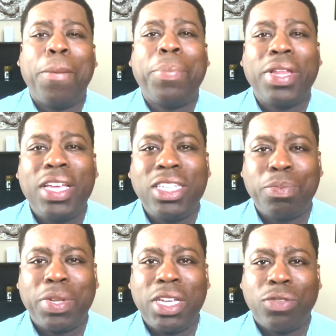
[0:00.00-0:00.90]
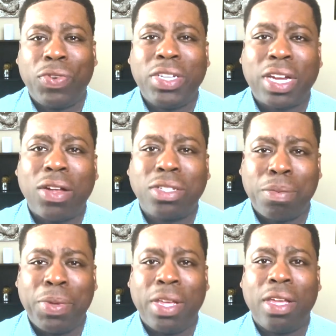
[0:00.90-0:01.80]
Please, please reach out to
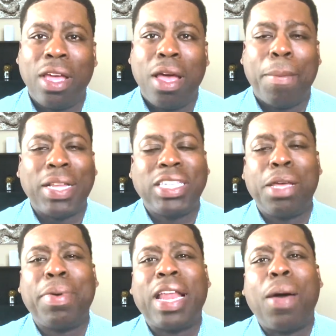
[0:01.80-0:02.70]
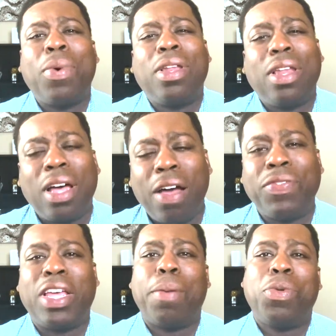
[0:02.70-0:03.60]
me. My team and I would love
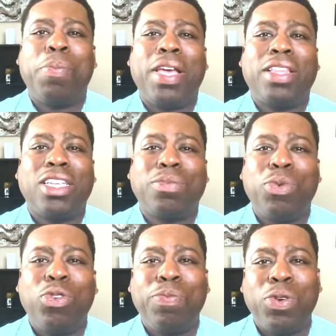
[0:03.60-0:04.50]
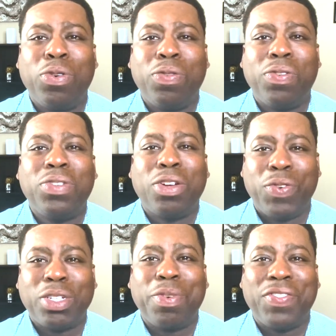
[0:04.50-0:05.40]
to help you make that smooth move to Richmond,